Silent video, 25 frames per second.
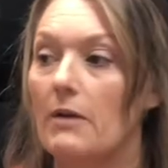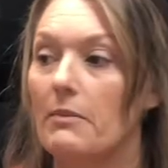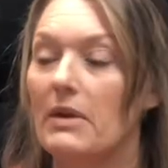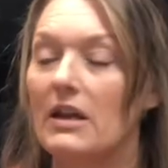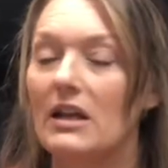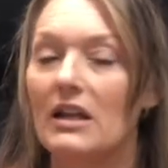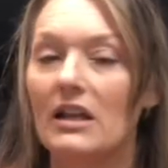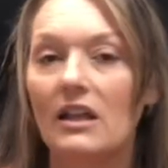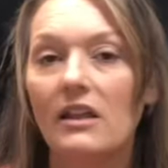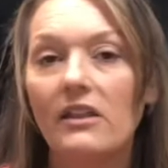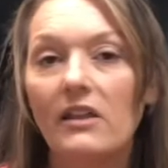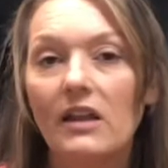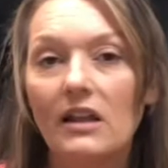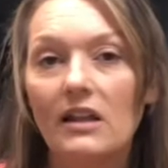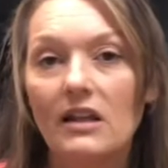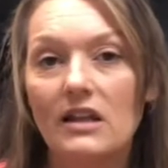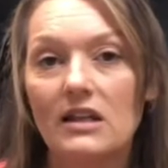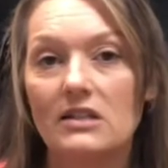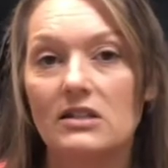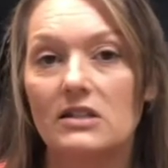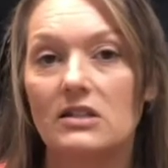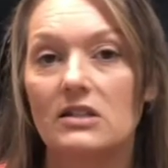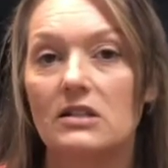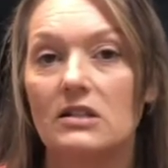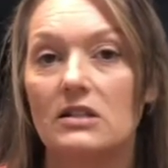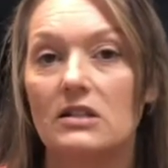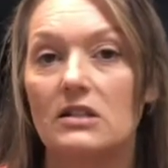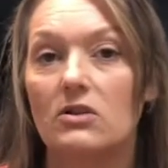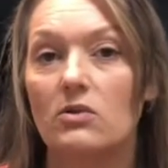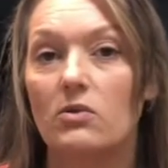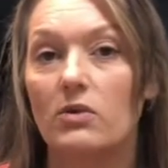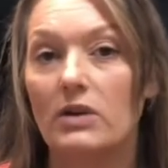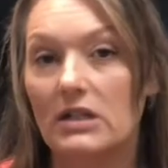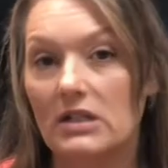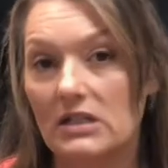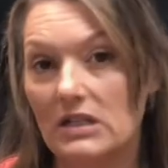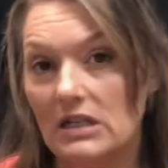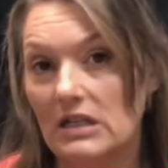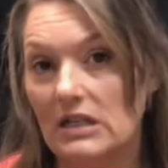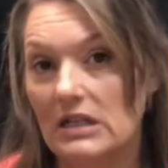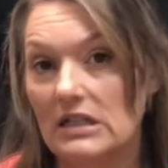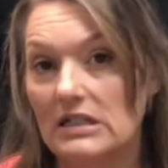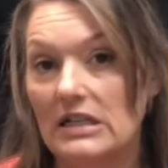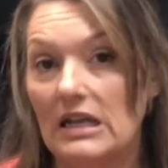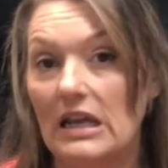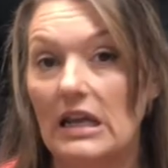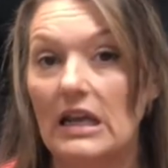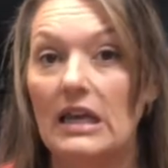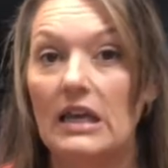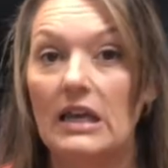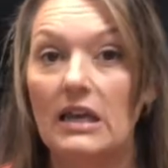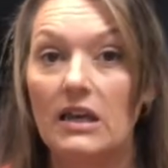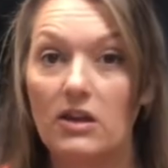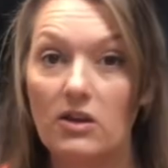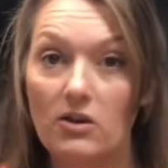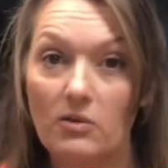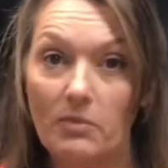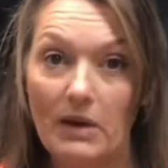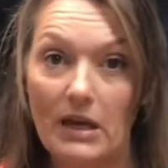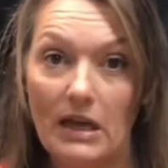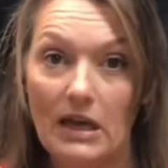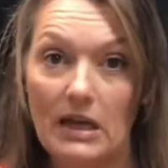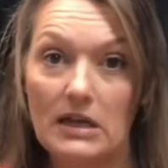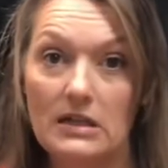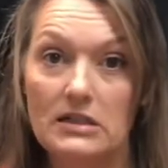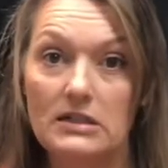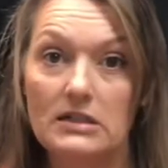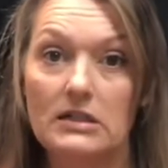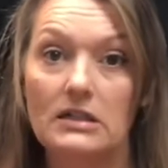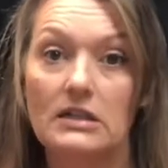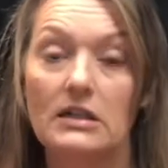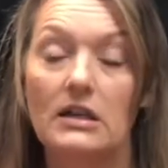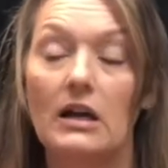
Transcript: Anything that's going to need to incubate